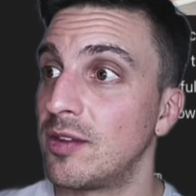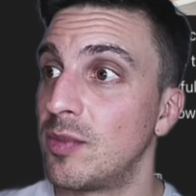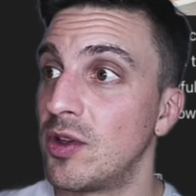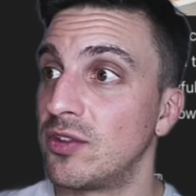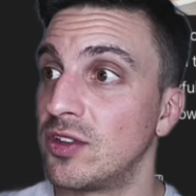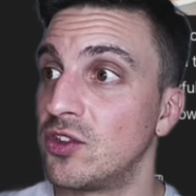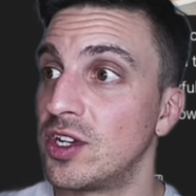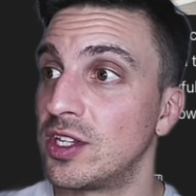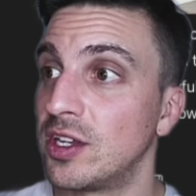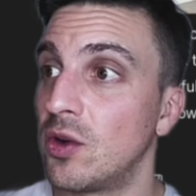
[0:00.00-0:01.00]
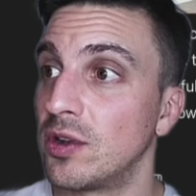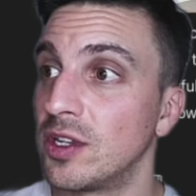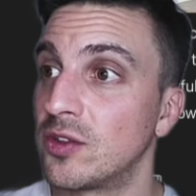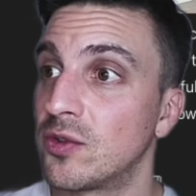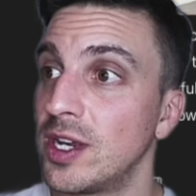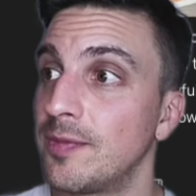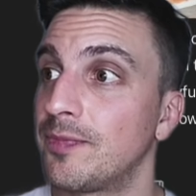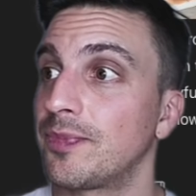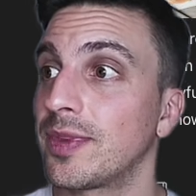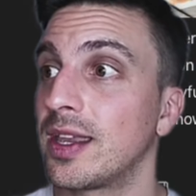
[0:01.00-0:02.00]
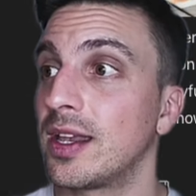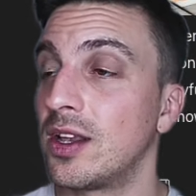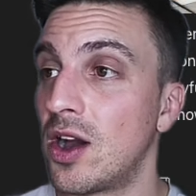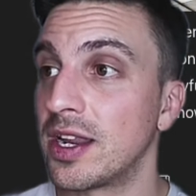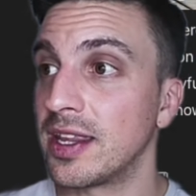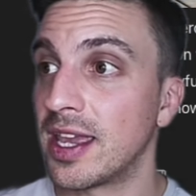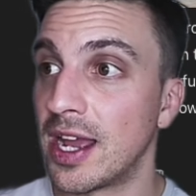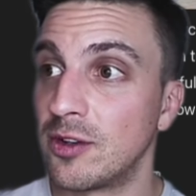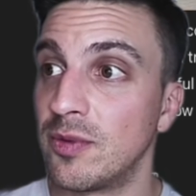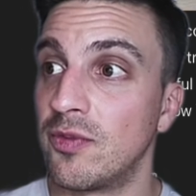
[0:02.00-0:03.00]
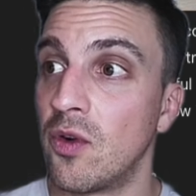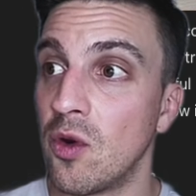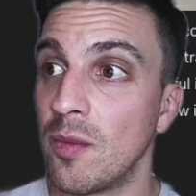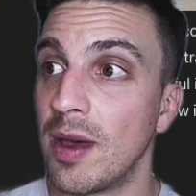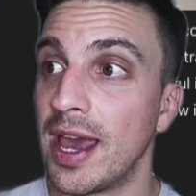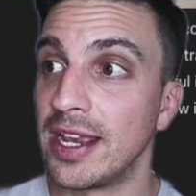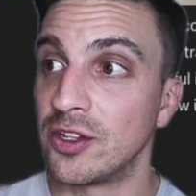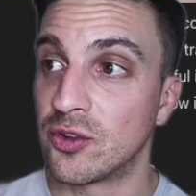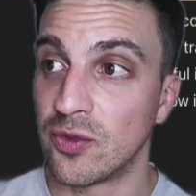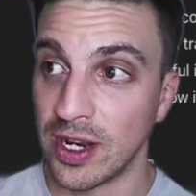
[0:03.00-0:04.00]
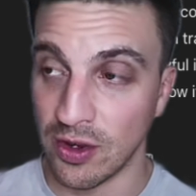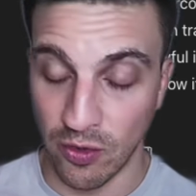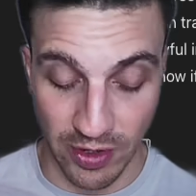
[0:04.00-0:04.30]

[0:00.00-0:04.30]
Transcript: The person is gently holding a treat, guiding the cat to perform a trick or a